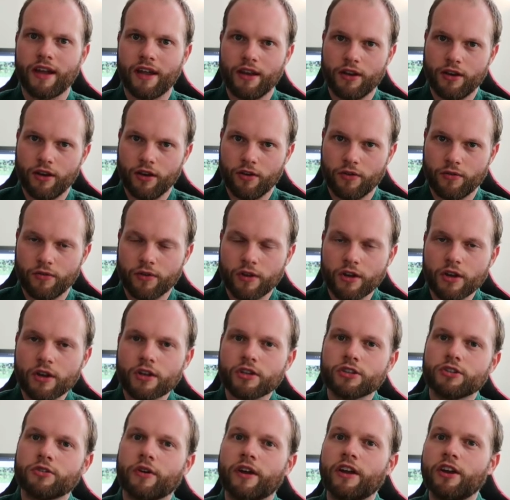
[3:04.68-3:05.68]
Kendo.
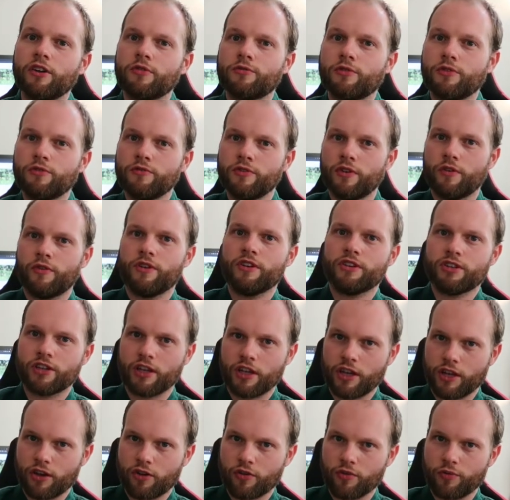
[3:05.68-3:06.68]
So Haedong Kumdo is
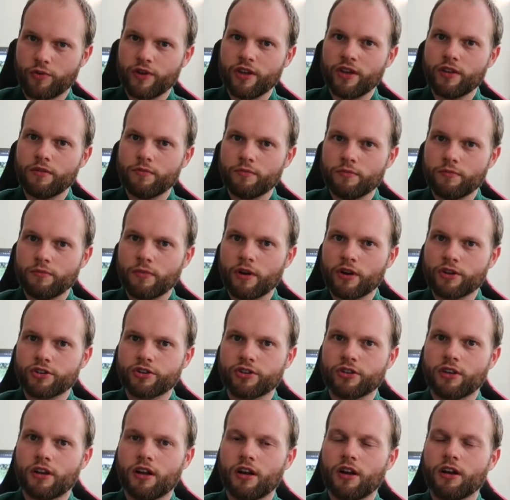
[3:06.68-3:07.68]
a Korean
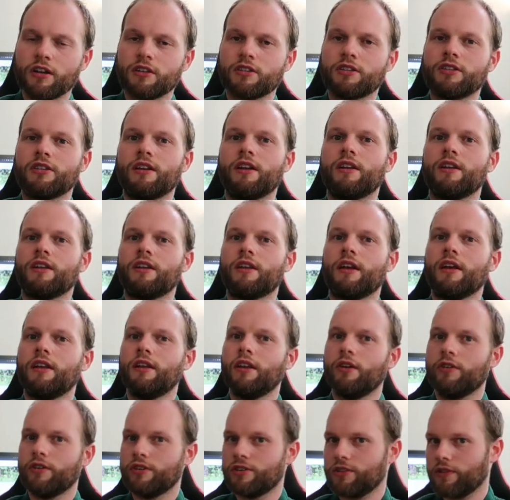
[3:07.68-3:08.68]
martial arts and
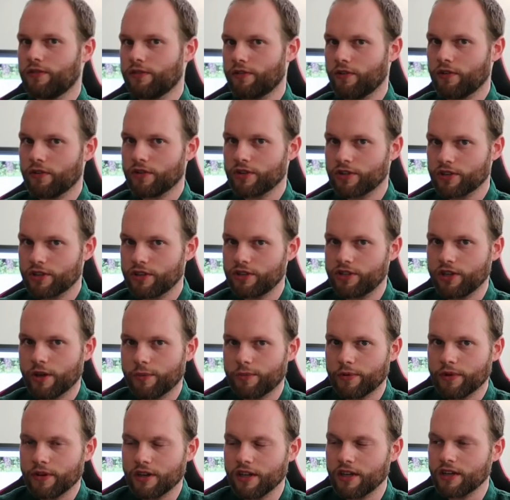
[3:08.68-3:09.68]
Kendo is of course a
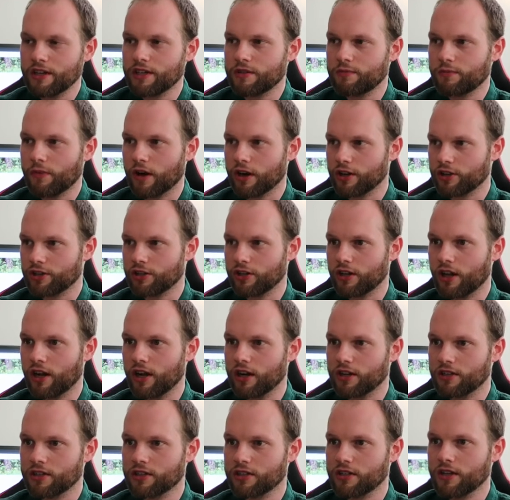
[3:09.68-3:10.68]
Japanese martial
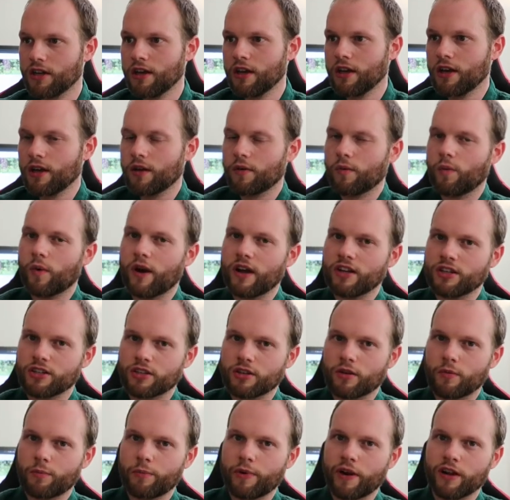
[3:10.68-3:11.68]
arts. Why is
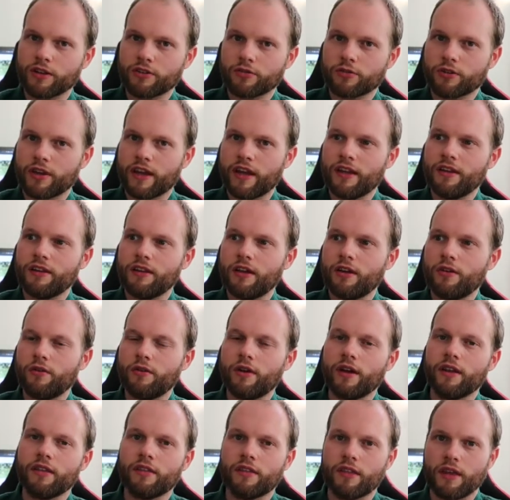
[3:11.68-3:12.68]
it compared to
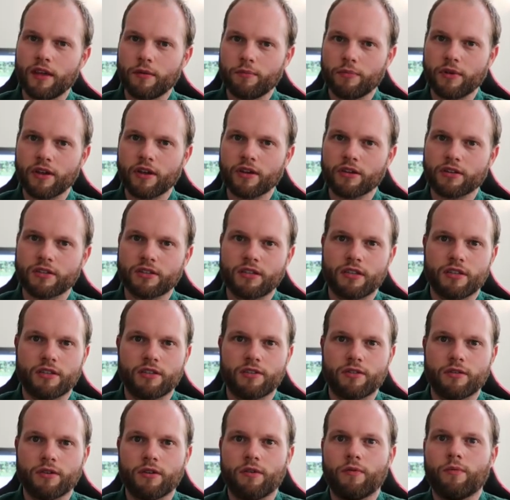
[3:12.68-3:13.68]
Kendo? I think because
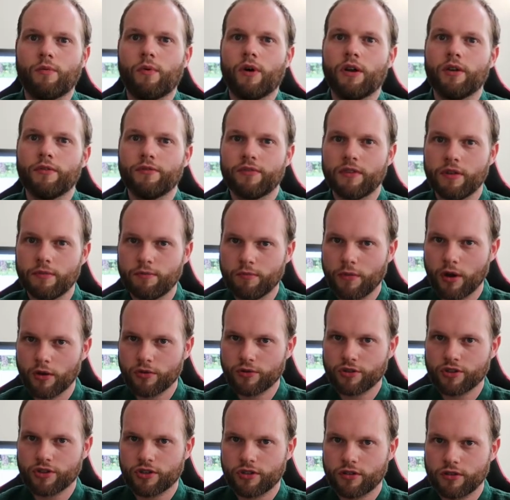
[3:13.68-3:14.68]
that's one of the
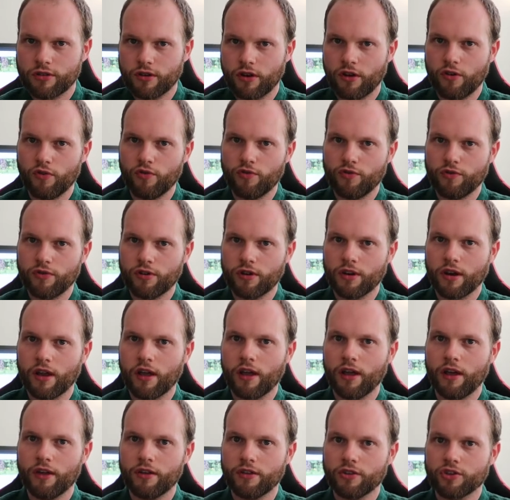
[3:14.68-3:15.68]
most known
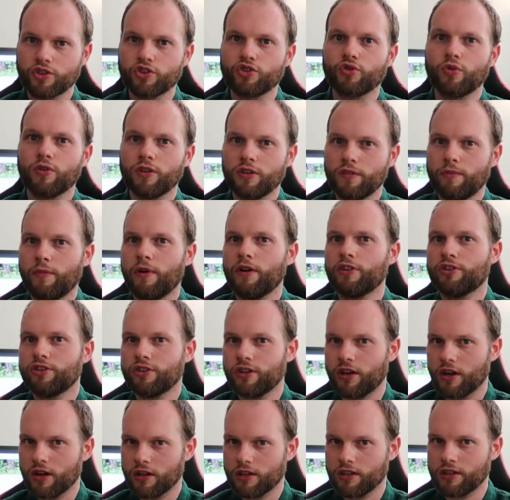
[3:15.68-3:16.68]
uh, sword
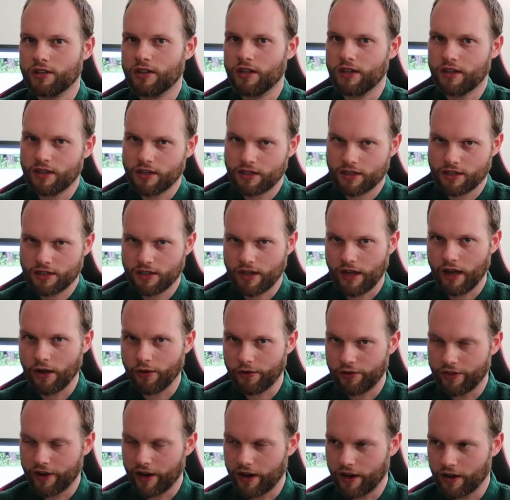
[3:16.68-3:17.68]
martial arts that is
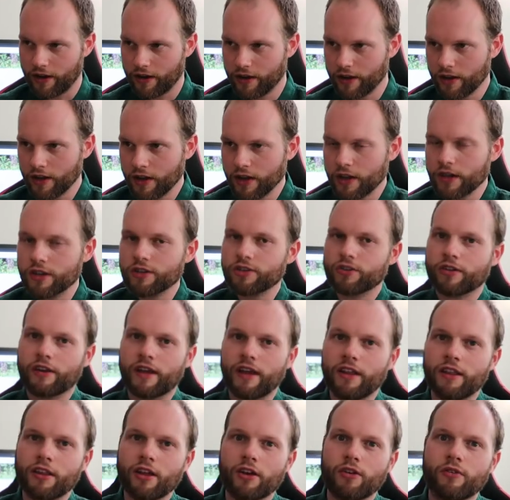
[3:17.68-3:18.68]
out there. So
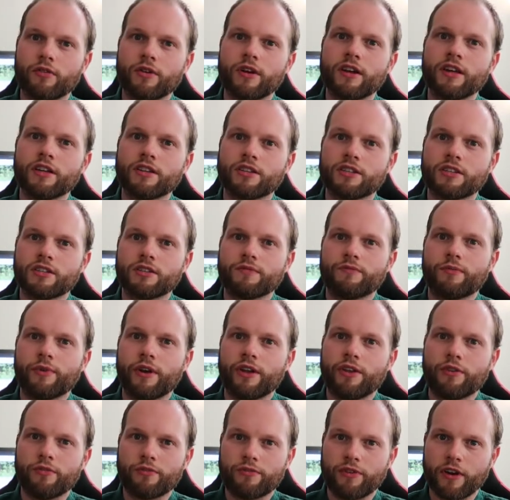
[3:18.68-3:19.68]
Kendo is
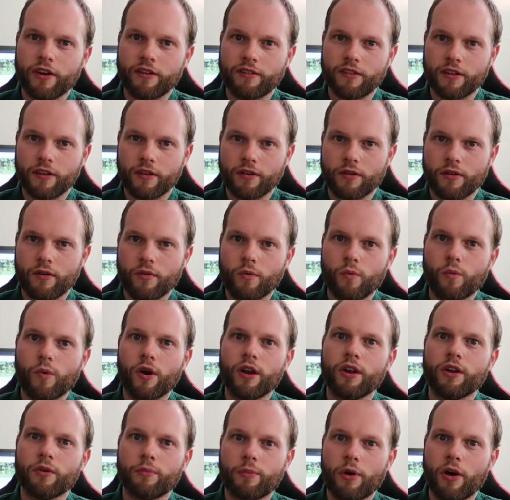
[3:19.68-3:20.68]
when you're fighting
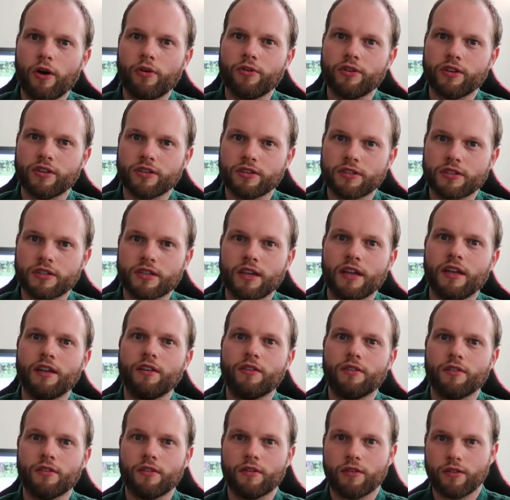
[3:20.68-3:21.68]
one opponent
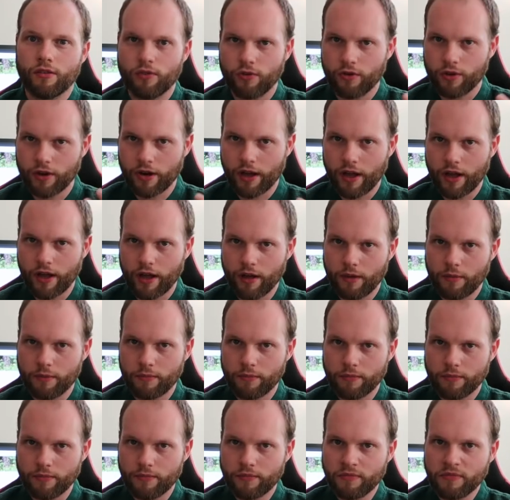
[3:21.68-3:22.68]
in your uh,
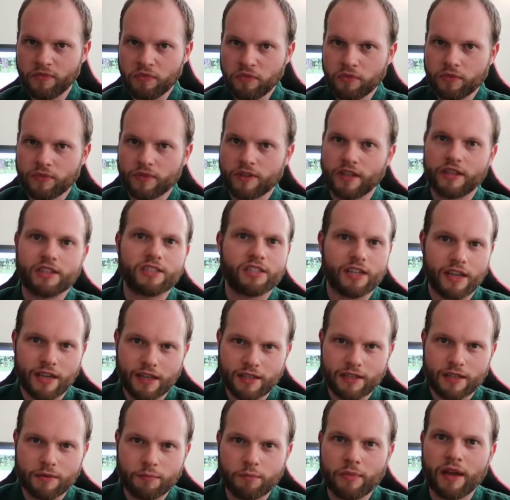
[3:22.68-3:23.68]
let's say
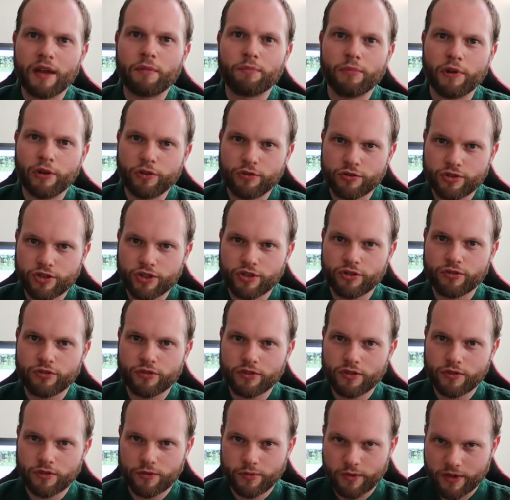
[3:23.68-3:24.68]
it, big blue
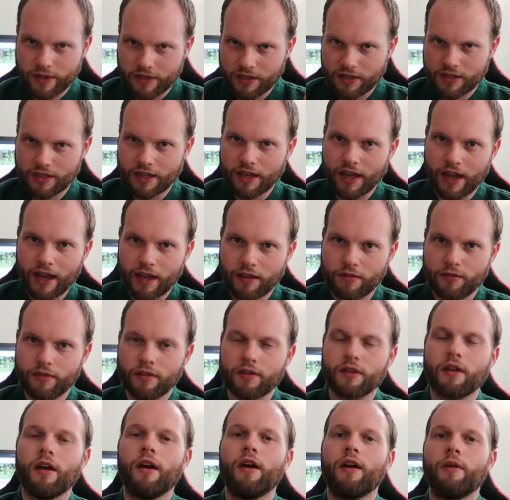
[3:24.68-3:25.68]
suit with the head
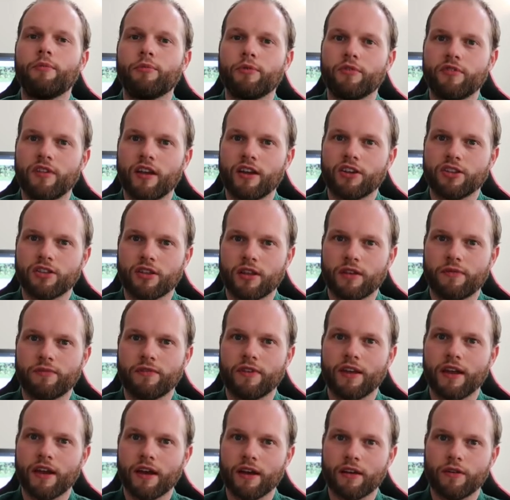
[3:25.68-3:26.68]
uh, protective
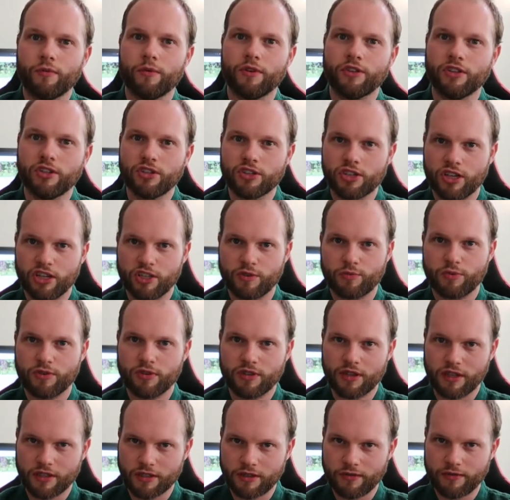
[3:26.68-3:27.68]
gear, with the chest
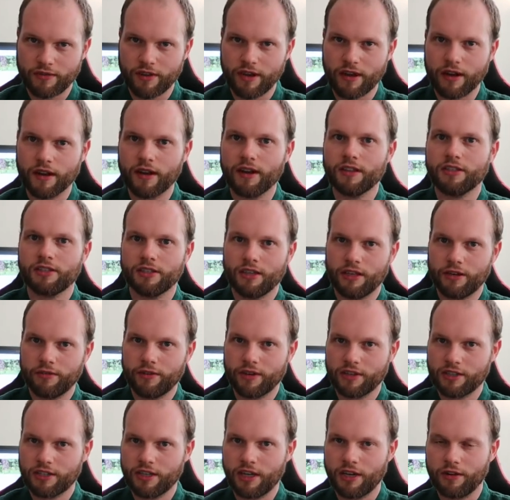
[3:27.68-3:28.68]
protective gear,
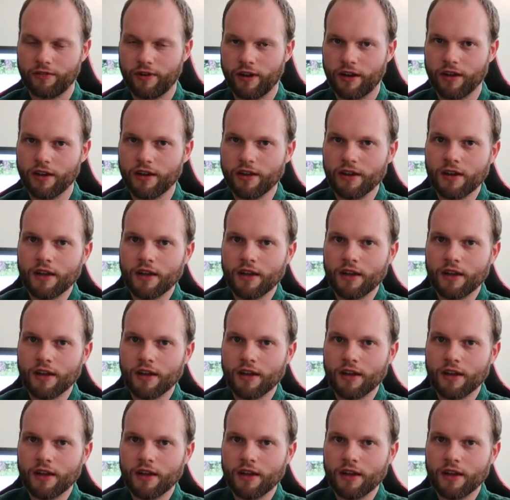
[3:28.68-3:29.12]
etc., etc.